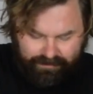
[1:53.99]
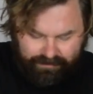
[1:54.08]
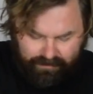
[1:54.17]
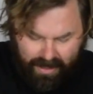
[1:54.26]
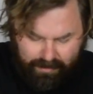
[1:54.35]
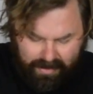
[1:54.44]

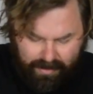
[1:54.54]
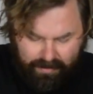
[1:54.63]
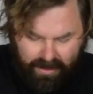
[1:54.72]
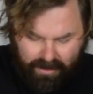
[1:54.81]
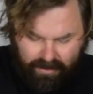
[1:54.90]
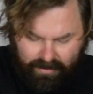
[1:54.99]
I'm
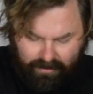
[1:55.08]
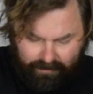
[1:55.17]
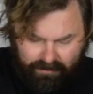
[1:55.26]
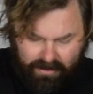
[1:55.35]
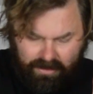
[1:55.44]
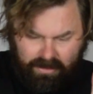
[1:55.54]

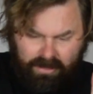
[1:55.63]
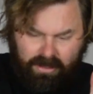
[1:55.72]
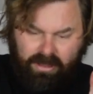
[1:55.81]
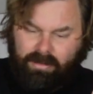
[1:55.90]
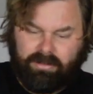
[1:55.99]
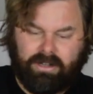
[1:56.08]

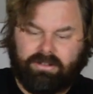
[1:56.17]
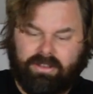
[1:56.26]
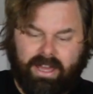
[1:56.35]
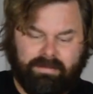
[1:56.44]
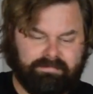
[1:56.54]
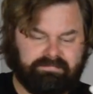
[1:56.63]
going to do
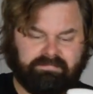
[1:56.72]
that